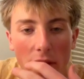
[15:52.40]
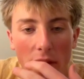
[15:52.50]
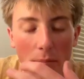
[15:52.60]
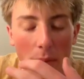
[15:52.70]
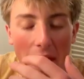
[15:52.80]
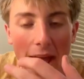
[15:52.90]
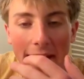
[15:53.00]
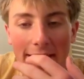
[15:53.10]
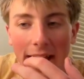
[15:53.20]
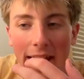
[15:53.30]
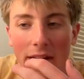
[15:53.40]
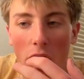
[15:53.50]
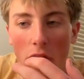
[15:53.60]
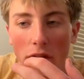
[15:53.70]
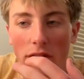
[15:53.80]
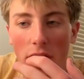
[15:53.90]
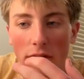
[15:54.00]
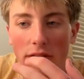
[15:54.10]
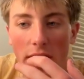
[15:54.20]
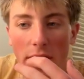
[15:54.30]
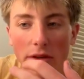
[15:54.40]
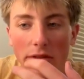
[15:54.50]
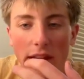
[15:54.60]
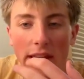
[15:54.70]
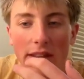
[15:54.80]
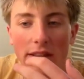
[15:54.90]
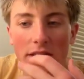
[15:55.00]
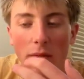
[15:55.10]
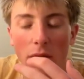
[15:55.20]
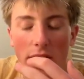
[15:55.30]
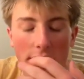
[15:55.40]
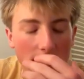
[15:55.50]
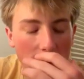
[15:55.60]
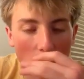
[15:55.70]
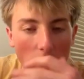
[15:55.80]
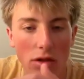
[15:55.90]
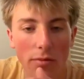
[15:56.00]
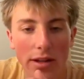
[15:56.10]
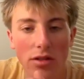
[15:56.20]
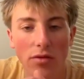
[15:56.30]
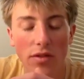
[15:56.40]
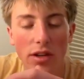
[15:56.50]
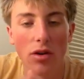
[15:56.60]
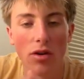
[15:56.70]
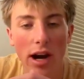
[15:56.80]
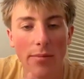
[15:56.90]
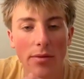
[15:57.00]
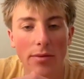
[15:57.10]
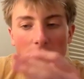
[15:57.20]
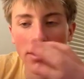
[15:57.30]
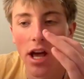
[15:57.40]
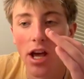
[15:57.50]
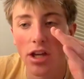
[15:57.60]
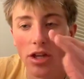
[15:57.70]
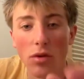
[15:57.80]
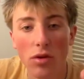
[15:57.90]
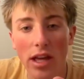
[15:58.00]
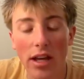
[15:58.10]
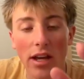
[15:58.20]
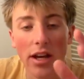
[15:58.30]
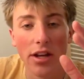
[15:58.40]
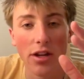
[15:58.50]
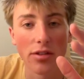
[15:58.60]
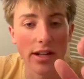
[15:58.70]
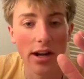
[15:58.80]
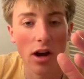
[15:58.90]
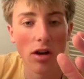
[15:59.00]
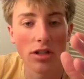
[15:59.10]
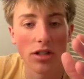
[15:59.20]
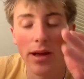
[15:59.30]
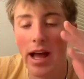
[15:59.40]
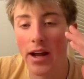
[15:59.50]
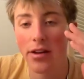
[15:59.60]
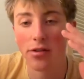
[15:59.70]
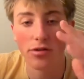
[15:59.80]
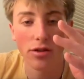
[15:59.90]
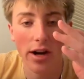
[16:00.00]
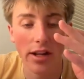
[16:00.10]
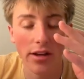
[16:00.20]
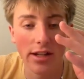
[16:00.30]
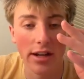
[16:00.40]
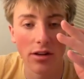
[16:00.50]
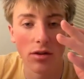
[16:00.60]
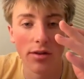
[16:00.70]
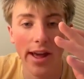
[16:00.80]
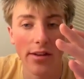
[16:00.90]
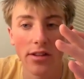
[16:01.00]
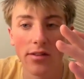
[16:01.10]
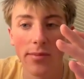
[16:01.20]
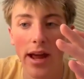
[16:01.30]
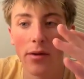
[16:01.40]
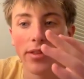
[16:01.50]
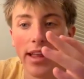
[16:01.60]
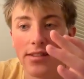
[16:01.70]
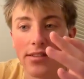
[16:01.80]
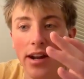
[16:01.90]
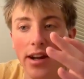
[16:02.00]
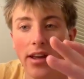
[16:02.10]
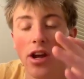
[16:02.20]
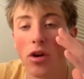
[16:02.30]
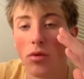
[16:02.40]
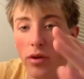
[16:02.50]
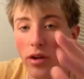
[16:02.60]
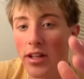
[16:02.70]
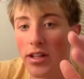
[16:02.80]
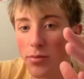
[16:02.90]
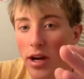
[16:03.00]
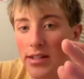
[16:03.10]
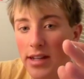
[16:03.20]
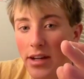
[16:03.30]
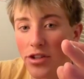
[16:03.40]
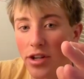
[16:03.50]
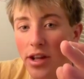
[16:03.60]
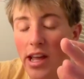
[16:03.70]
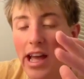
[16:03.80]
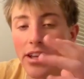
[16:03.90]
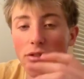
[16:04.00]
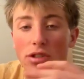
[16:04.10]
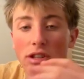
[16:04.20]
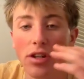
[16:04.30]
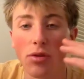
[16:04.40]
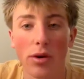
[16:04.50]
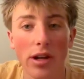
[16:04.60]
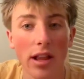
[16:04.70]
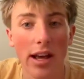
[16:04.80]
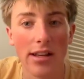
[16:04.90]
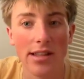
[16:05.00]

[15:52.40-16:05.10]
compact and hard to understand when you're taking these dumb losses. It also makes you feel crappy because you think your psychology is bad, your trading, your technical analysis is bad, when that's not it. Really, it's price action. And you just need to realize